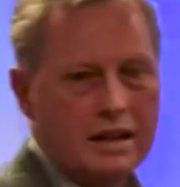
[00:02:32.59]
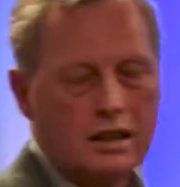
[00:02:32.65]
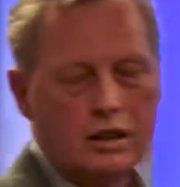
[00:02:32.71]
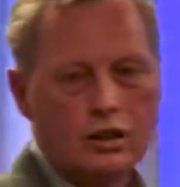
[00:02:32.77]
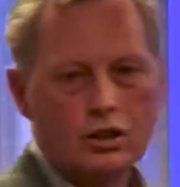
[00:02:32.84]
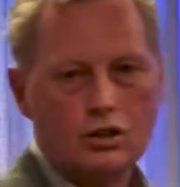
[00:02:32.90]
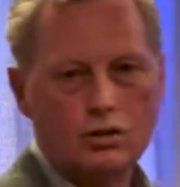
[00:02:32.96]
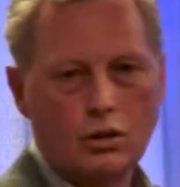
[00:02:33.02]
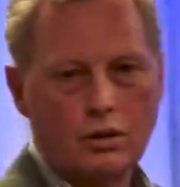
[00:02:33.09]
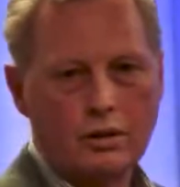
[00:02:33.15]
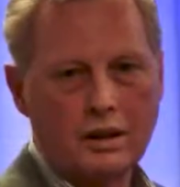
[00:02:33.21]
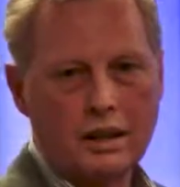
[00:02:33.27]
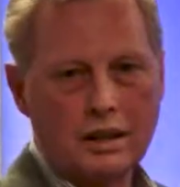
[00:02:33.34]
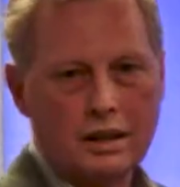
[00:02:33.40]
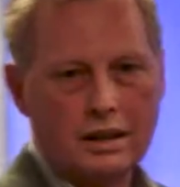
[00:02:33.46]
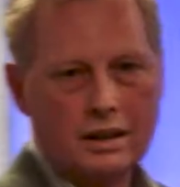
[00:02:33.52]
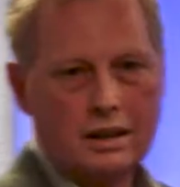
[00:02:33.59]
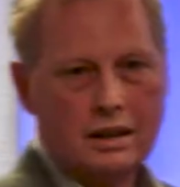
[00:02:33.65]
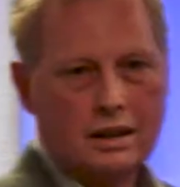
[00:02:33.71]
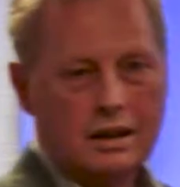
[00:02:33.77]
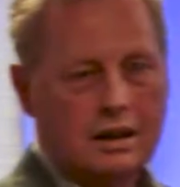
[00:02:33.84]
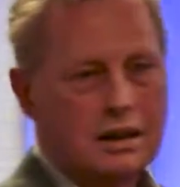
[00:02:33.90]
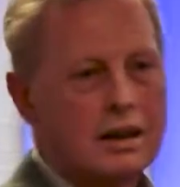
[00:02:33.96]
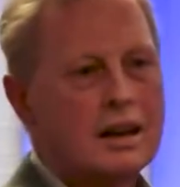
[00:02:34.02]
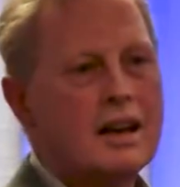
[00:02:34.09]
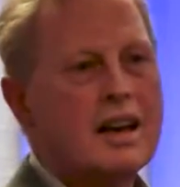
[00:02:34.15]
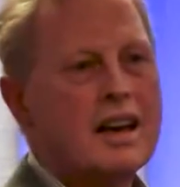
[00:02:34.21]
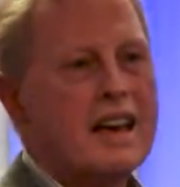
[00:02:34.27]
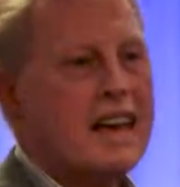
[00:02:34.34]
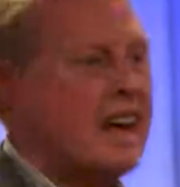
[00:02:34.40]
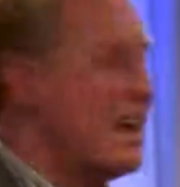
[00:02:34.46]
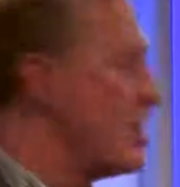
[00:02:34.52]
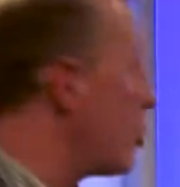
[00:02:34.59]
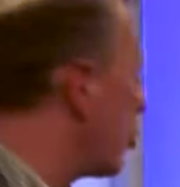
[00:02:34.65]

in the story. And